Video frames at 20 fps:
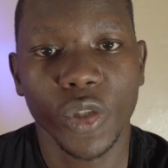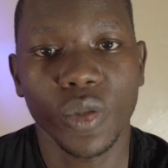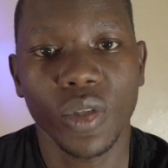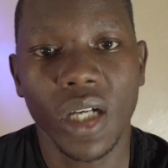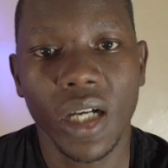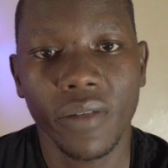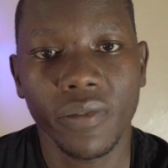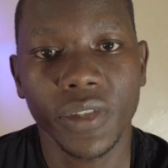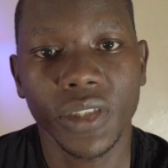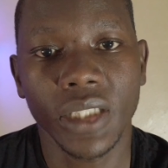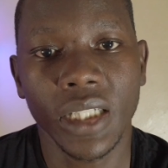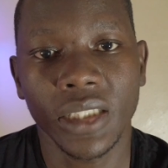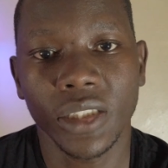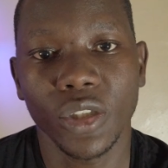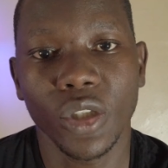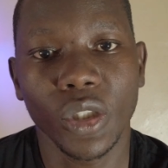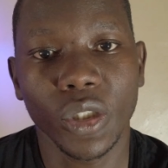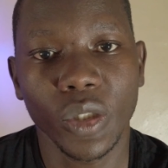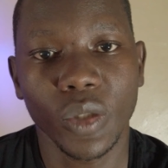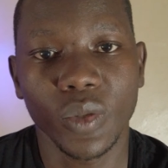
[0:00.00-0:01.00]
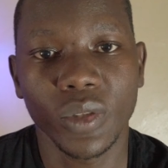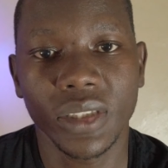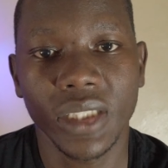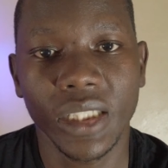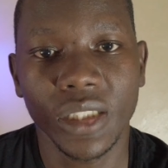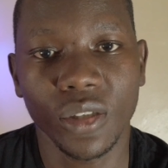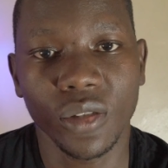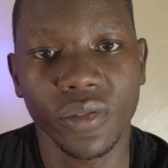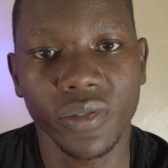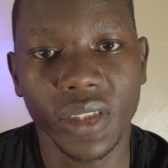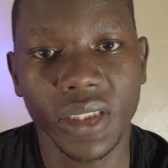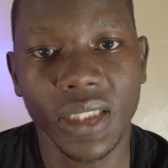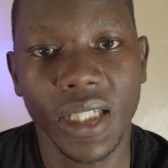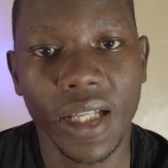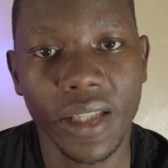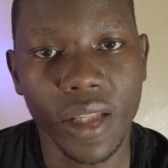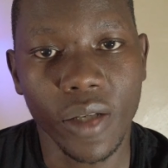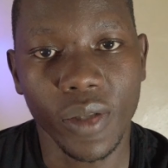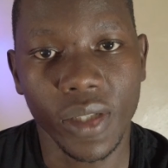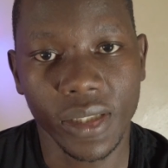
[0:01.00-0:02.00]
sure you have it and don't lose sight of it.
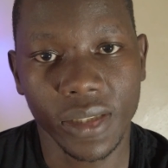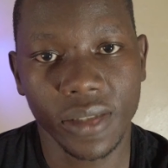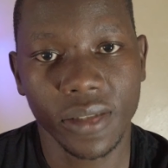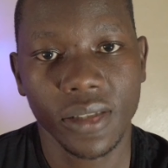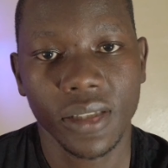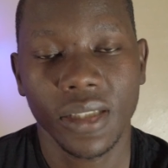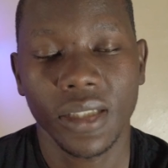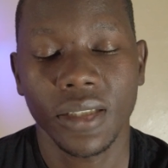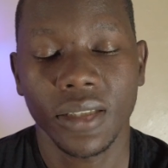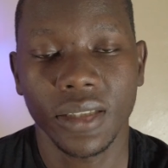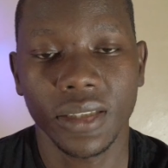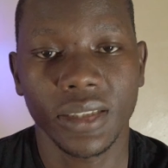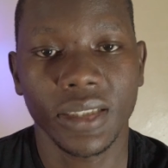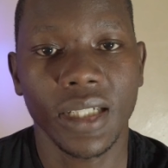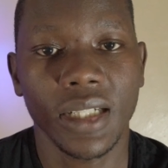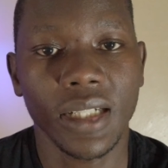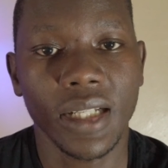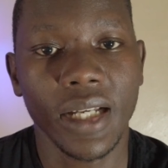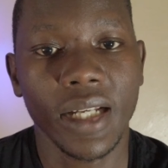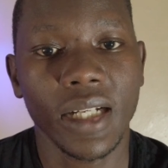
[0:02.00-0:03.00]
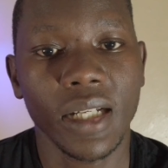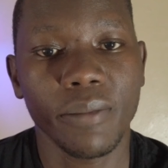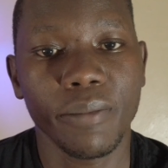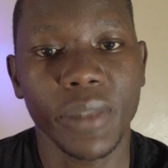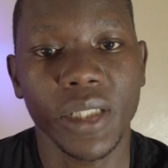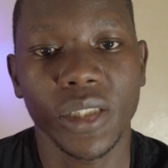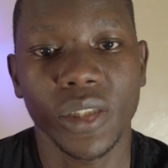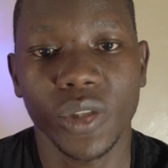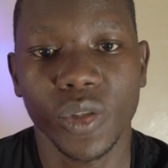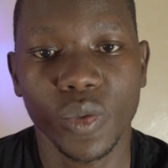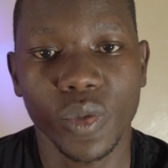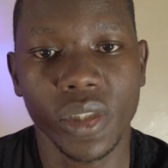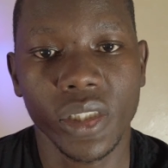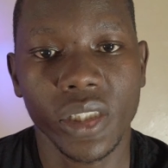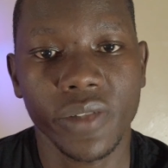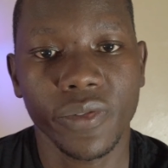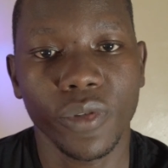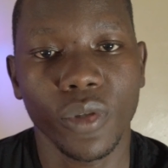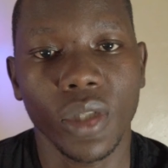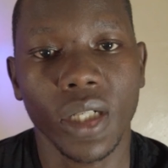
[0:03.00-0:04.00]
Otherwise, it can end up being
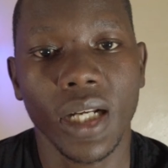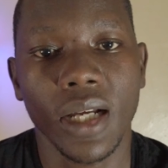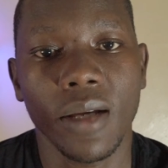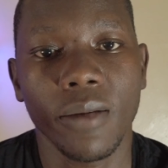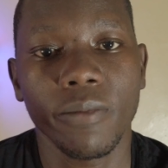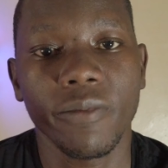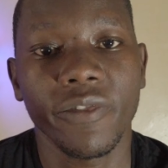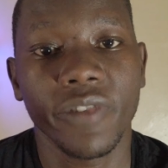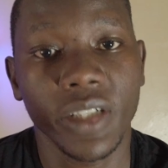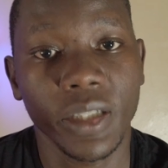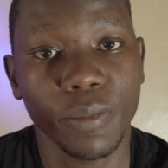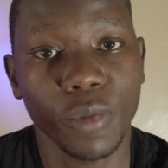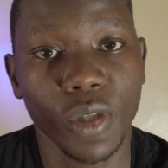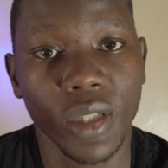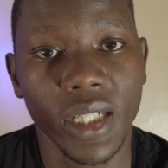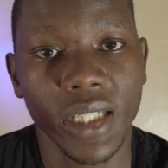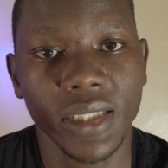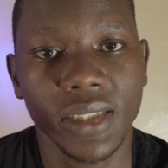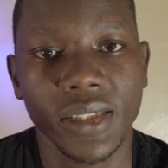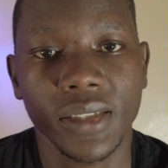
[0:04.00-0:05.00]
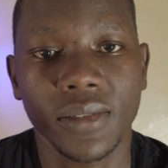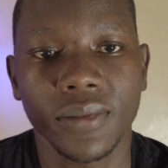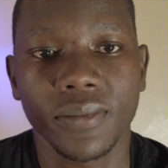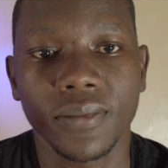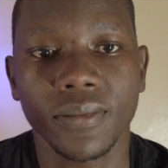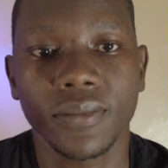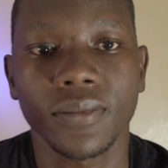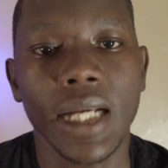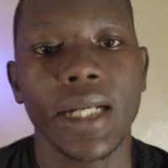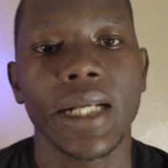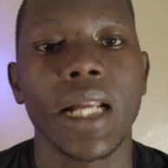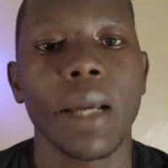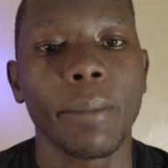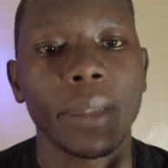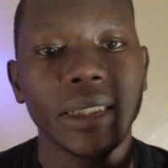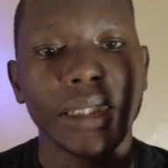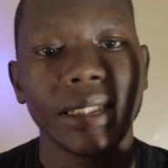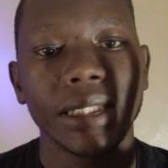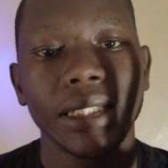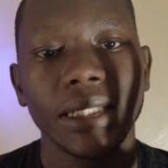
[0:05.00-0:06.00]
switched for a fake product. And
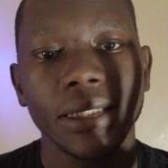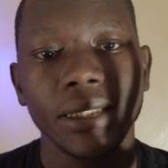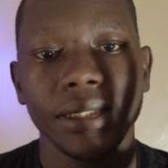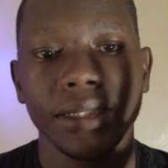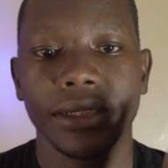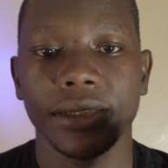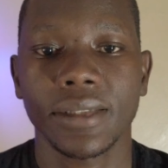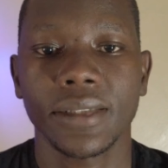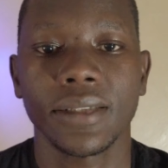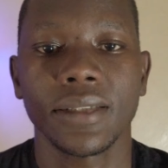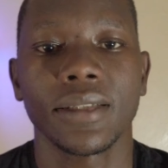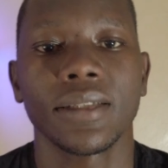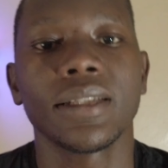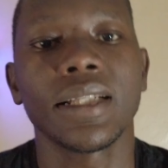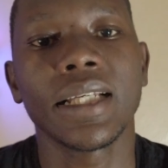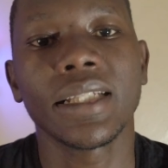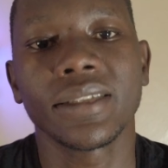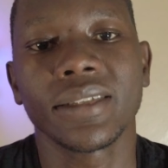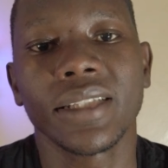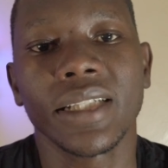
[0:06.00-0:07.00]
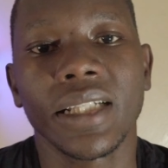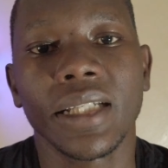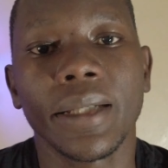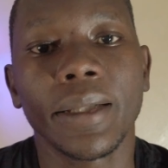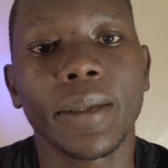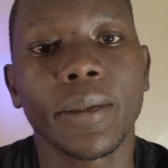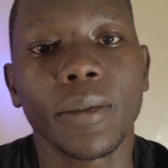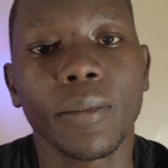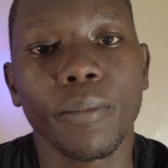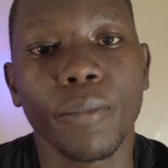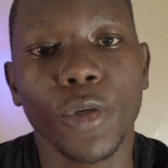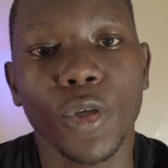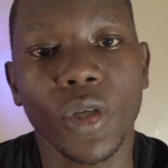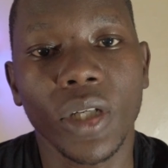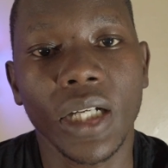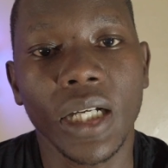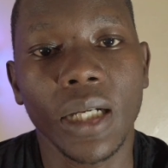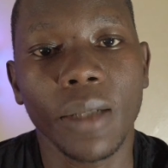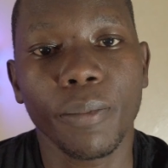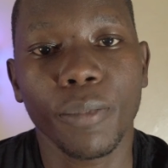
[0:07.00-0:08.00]
number six, there's the
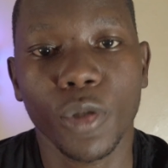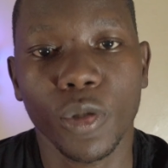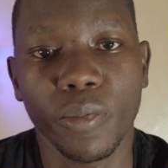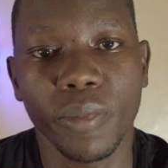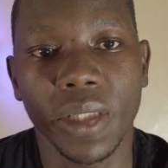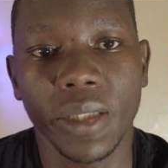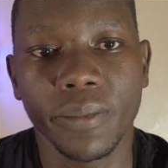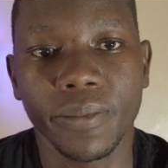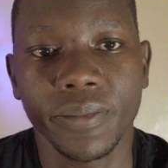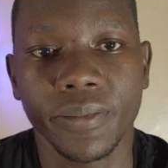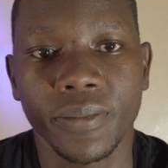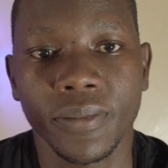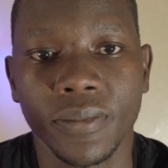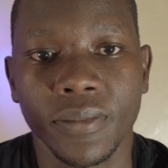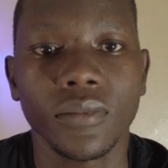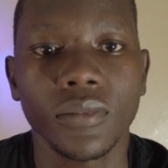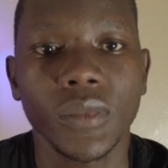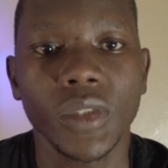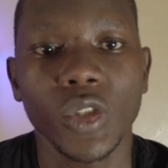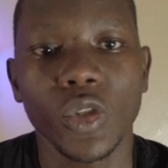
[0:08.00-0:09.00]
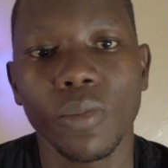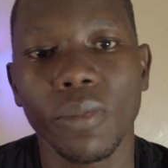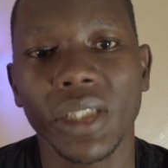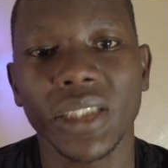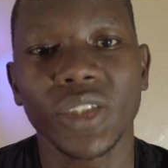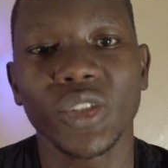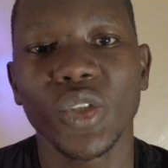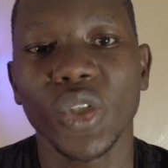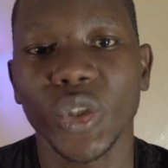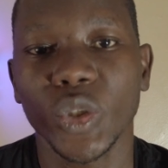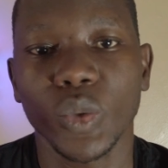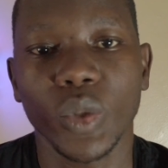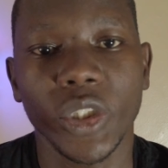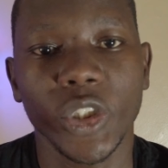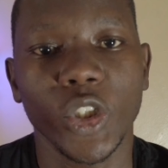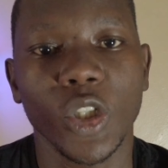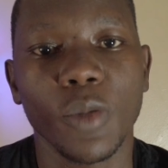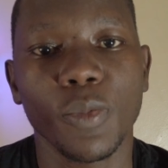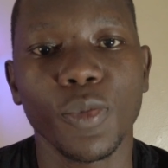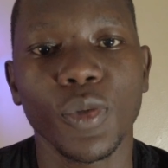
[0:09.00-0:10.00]
broker problem. You might go to a
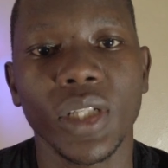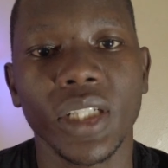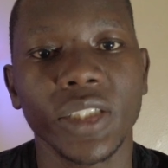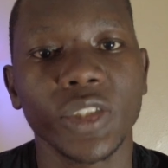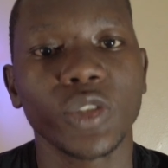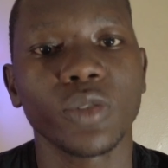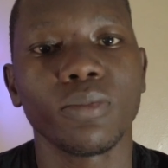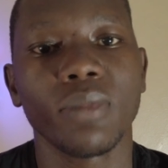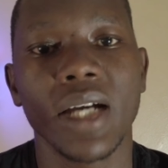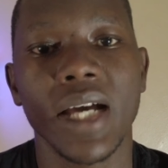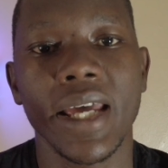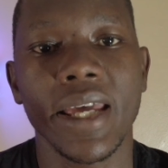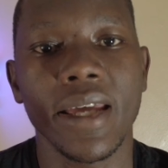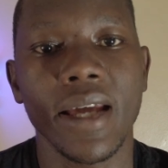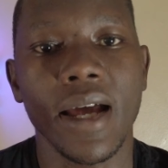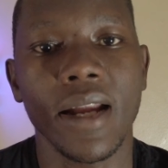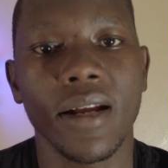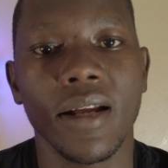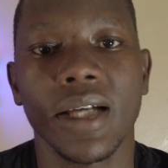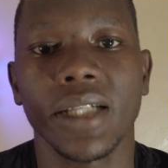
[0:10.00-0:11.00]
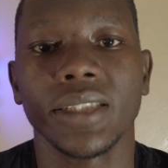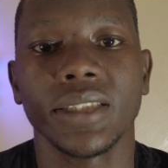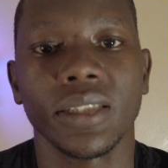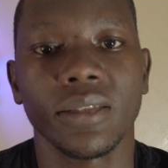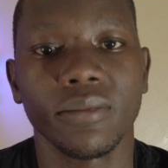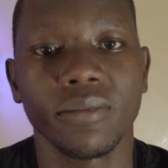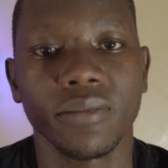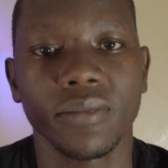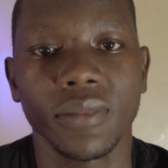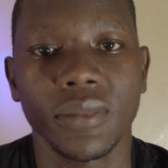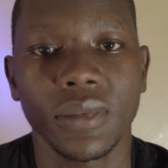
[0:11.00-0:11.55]
shop willing to buy an item,